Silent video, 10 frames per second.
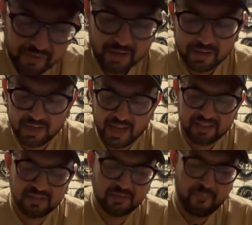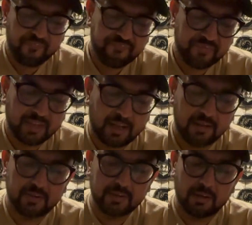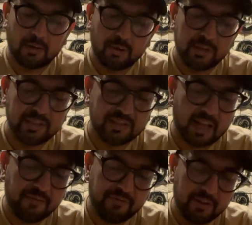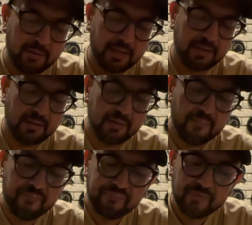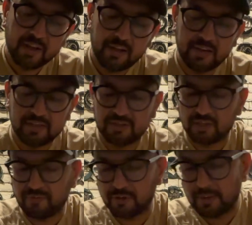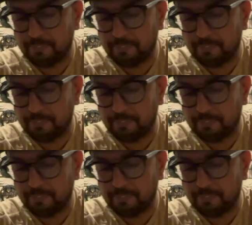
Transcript: It has the lotus. I feel like it is just for the